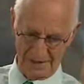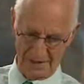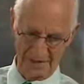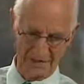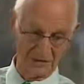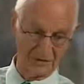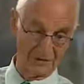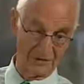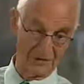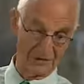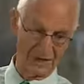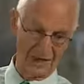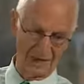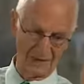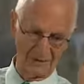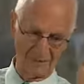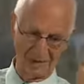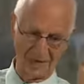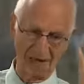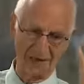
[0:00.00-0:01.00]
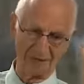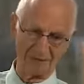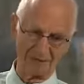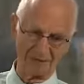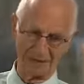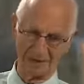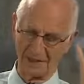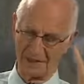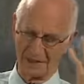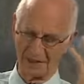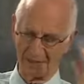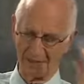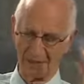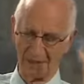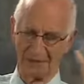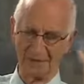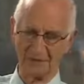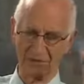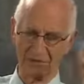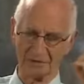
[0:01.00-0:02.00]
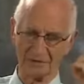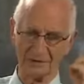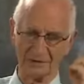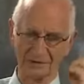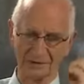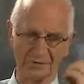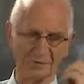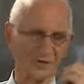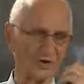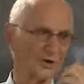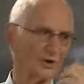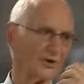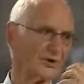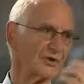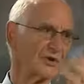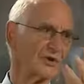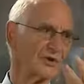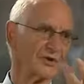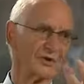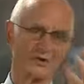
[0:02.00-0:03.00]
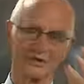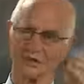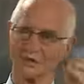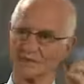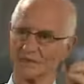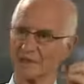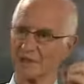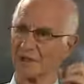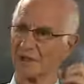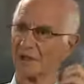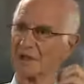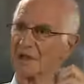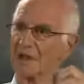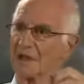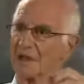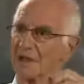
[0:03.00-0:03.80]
and I don't know a lot about them, but anyway, you know, we all talk this way.